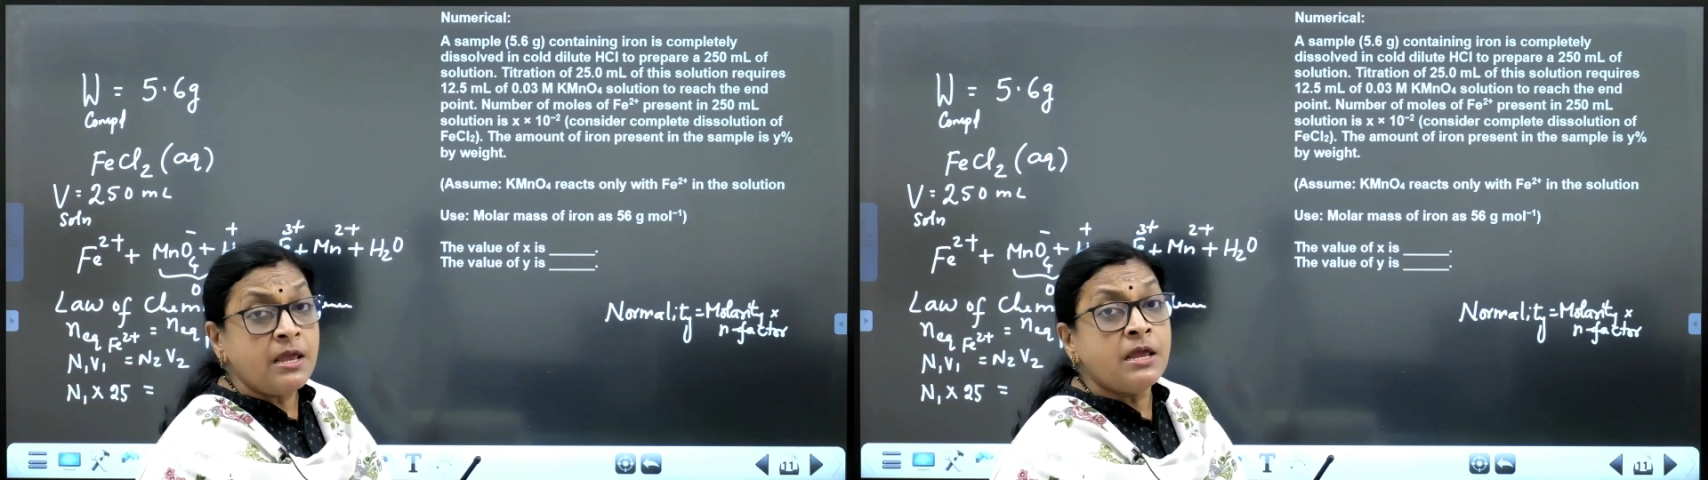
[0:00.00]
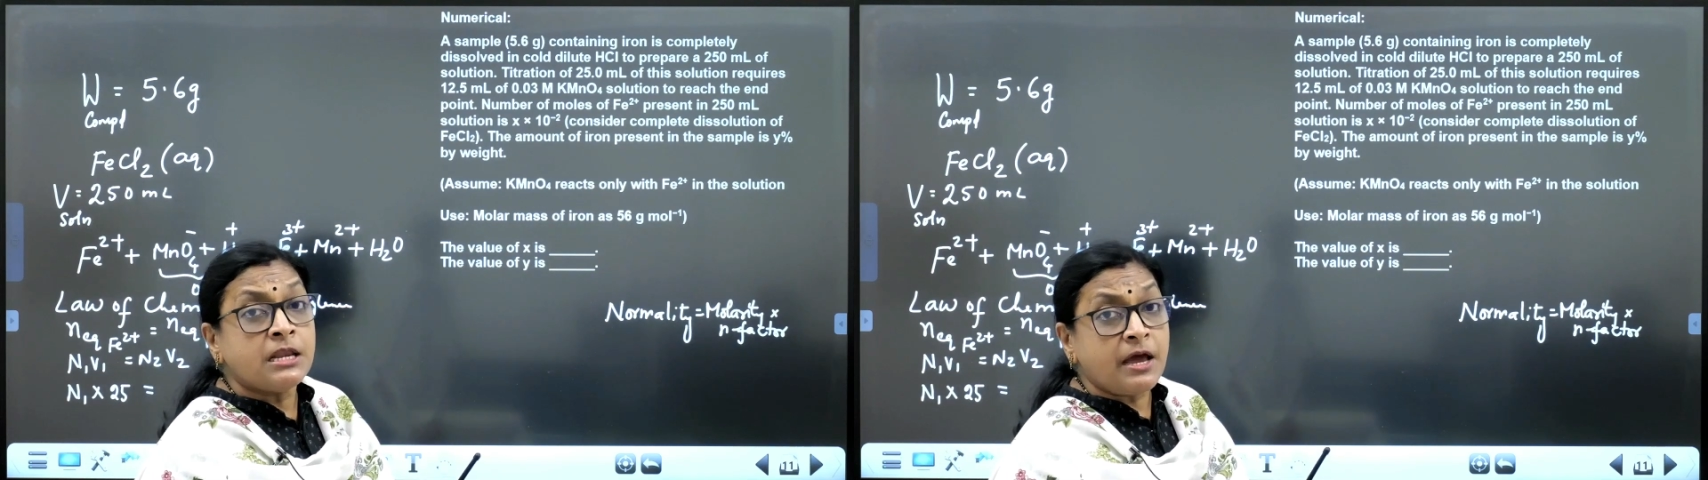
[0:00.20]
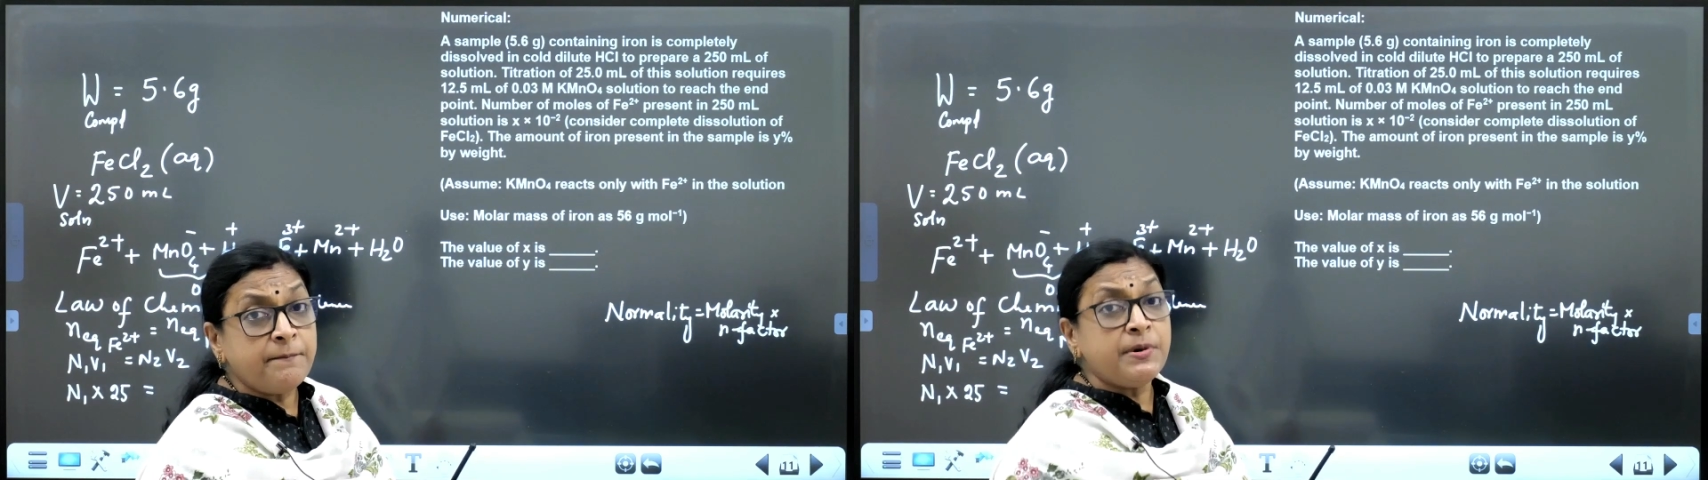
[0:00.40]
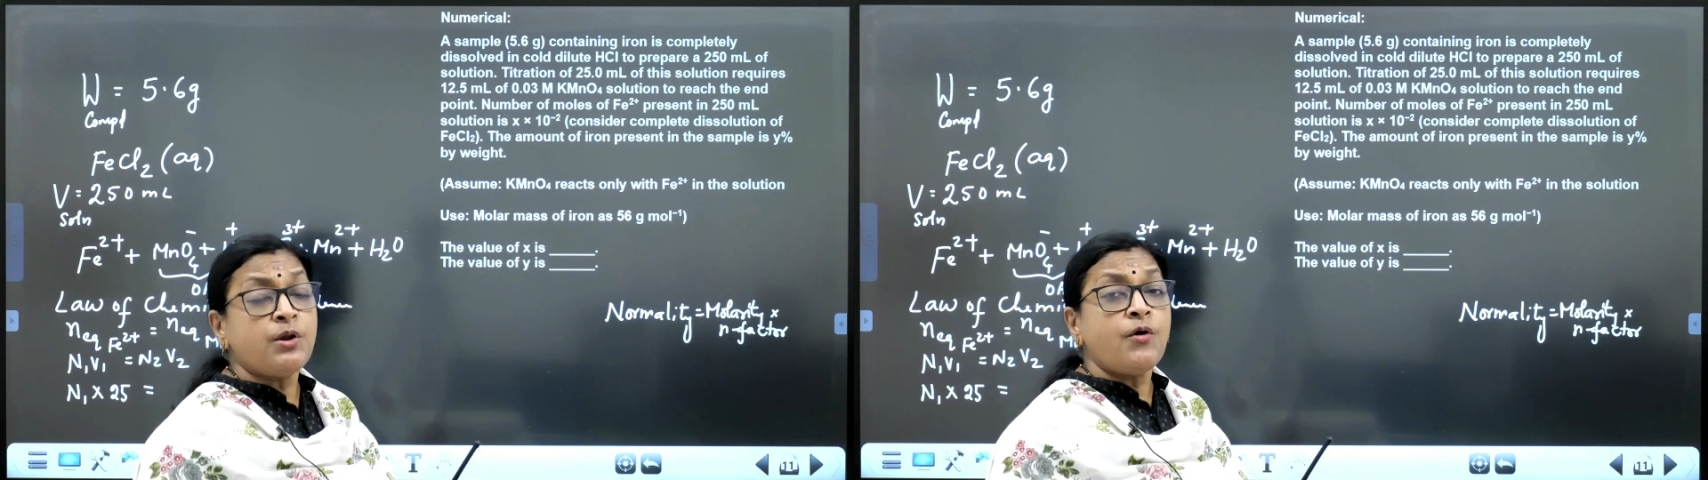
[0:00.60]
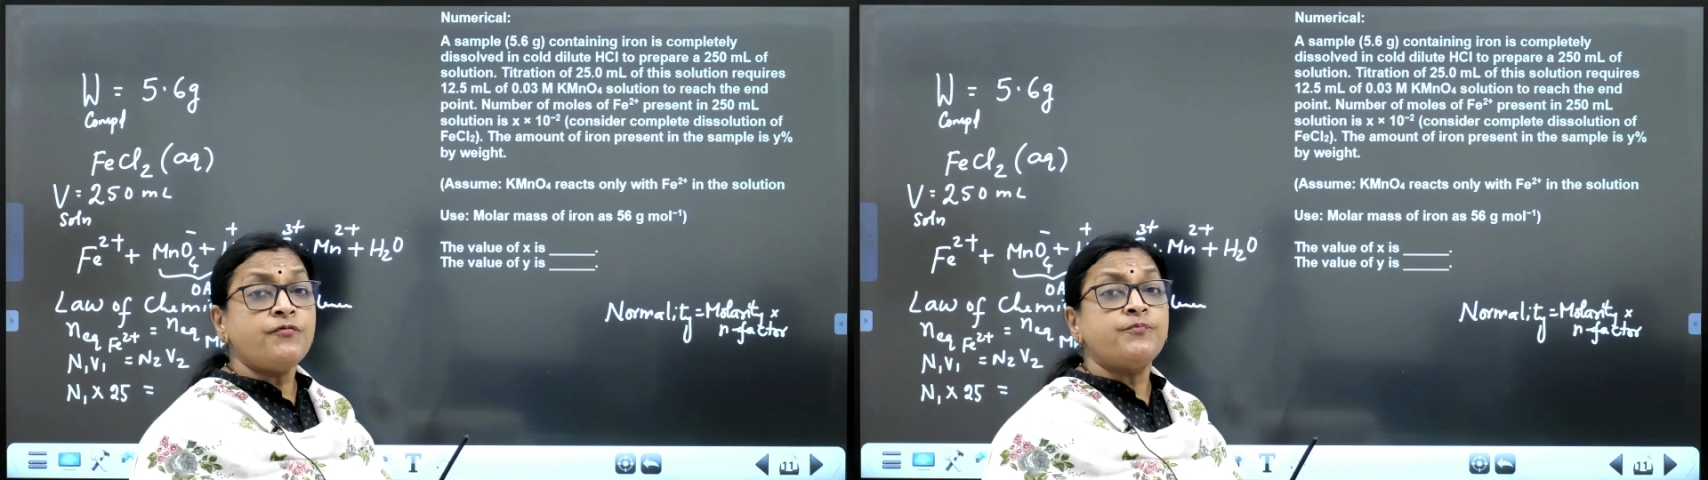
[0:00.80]
number of
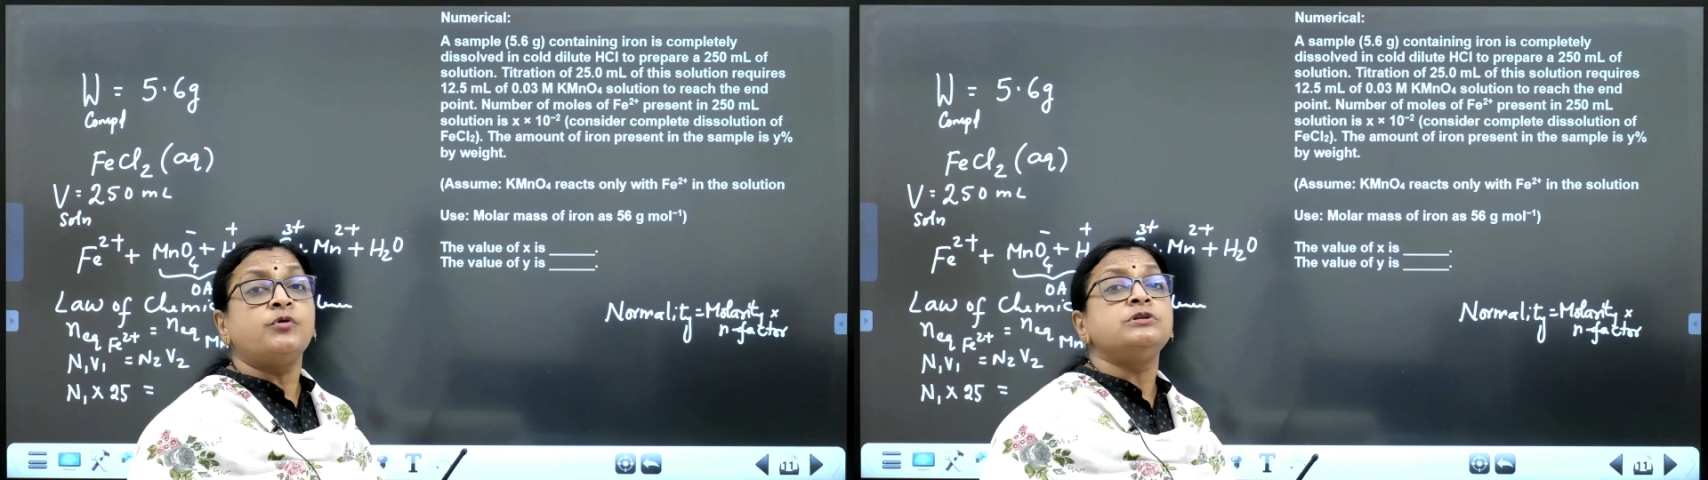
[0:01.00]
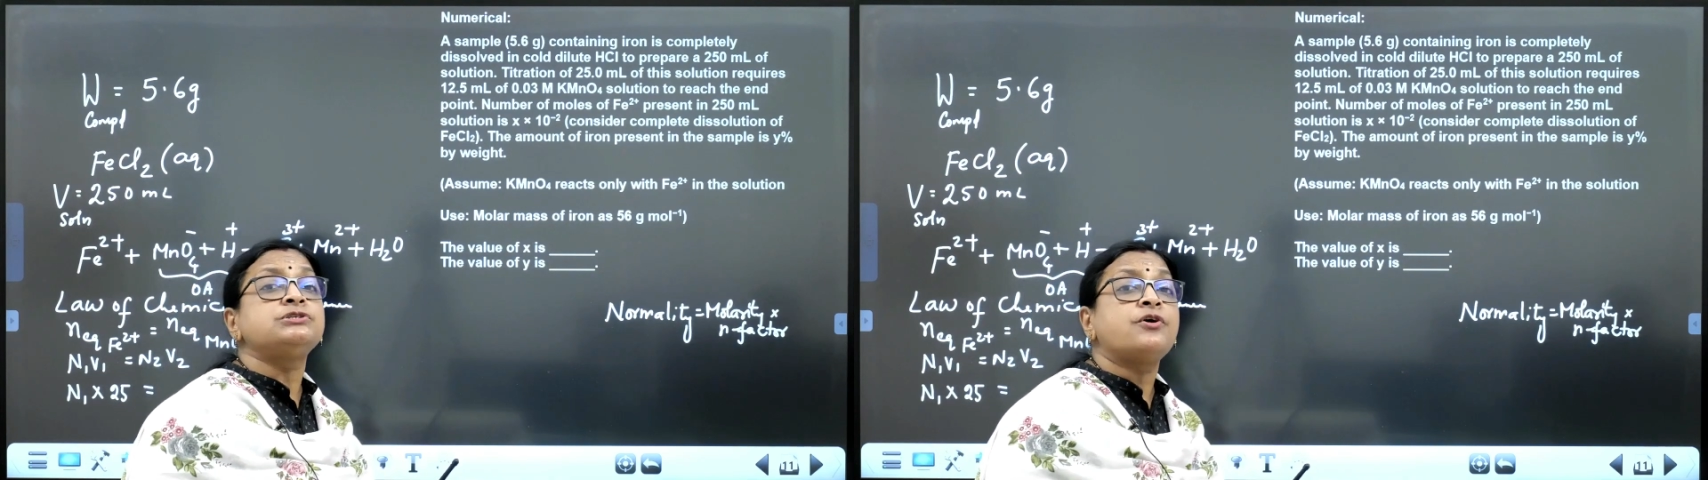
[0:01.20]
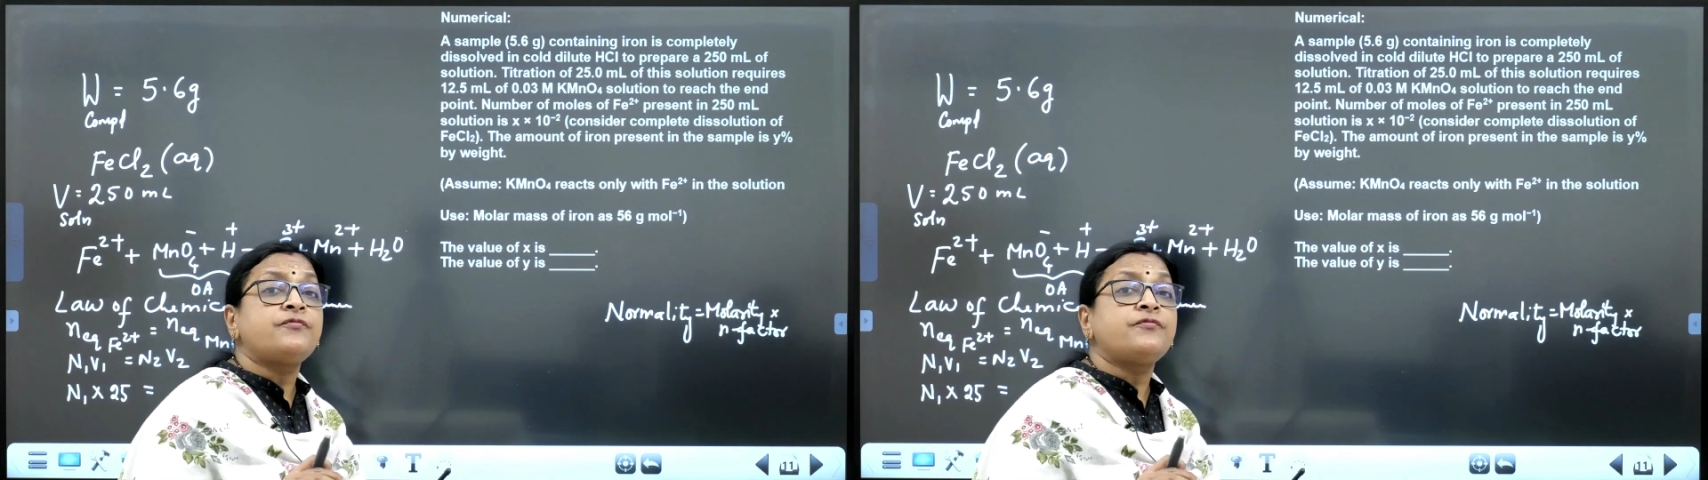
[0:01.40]
moles of